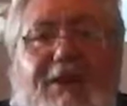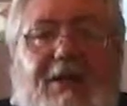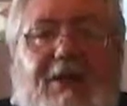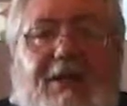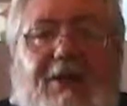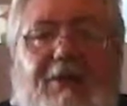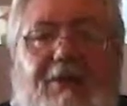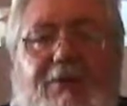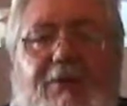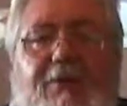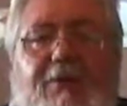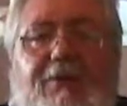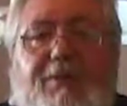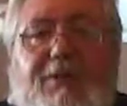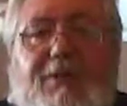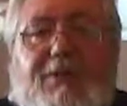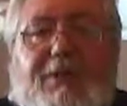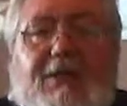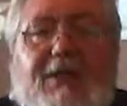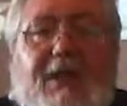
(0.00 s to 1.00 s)
together in their
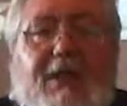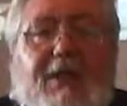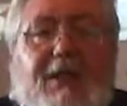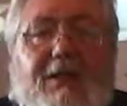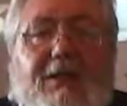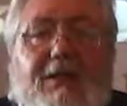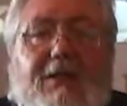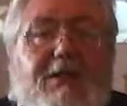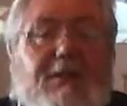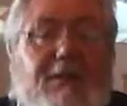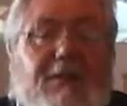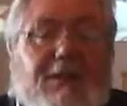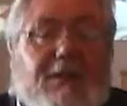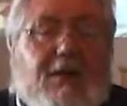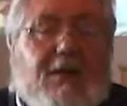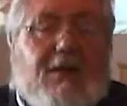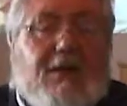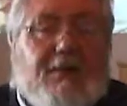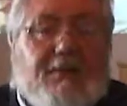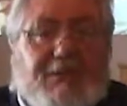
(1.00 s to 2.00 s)
personalities in
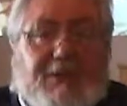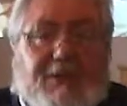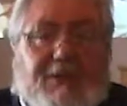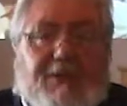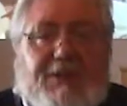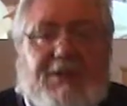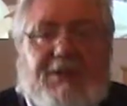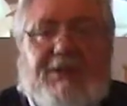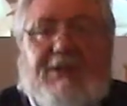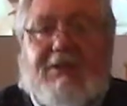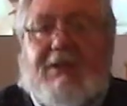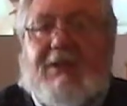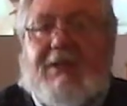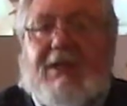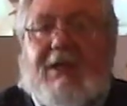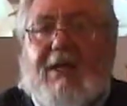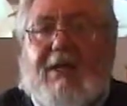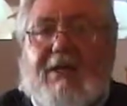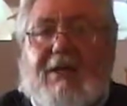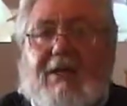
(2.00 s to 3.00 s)
business
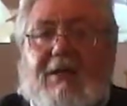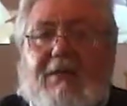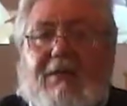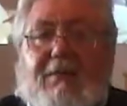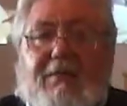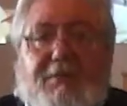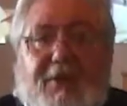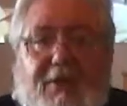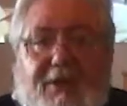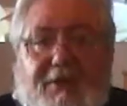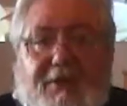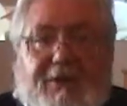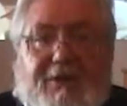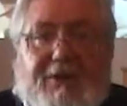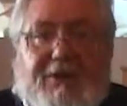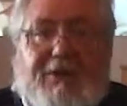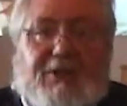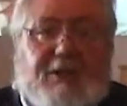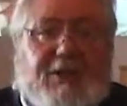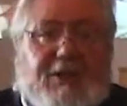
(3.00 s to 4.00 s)
and in
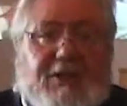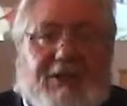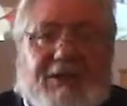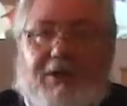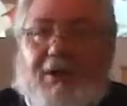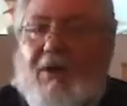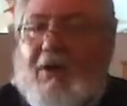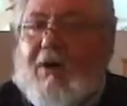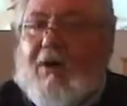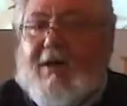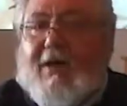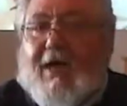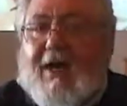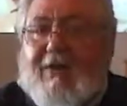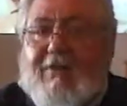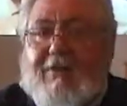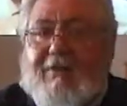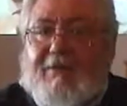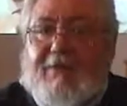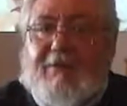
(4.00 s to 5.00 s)
marriage and in all
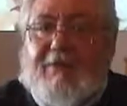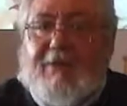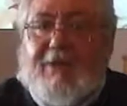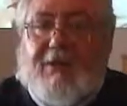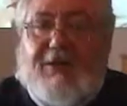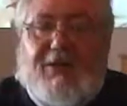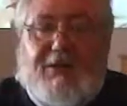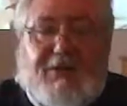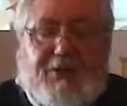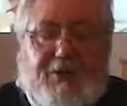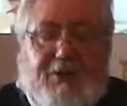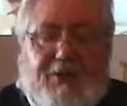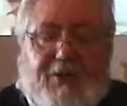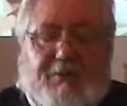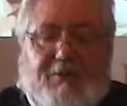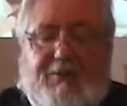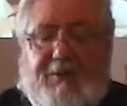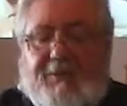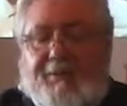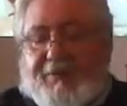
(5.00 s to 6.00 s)
kinds of other
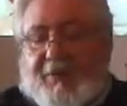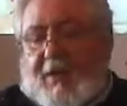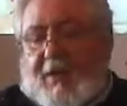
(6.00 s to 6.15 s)
relationships.